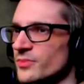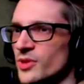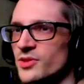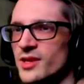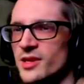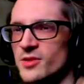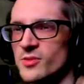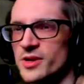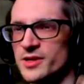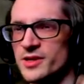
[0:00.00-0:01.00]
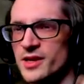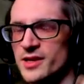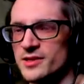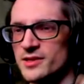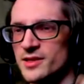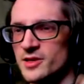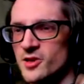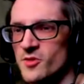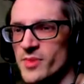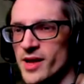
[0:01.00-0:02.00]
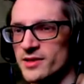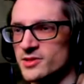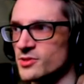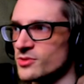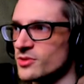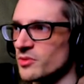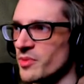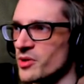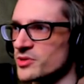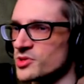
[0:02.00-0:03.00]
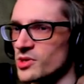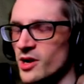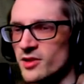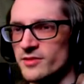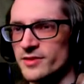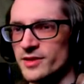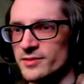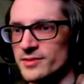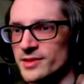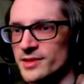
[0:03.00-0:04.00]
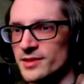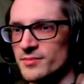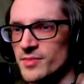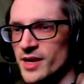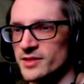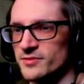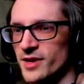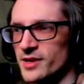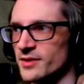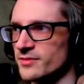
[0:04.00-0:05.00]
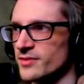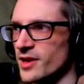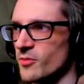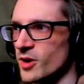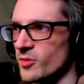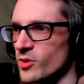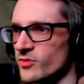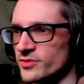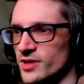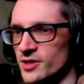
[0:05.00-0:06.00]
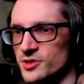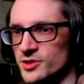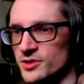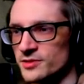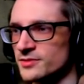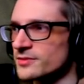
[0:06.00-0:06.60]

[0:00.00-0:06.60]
Put the ink away and uh, go back to the remote control car in the vent. Might have to fight a werewolf, not sure.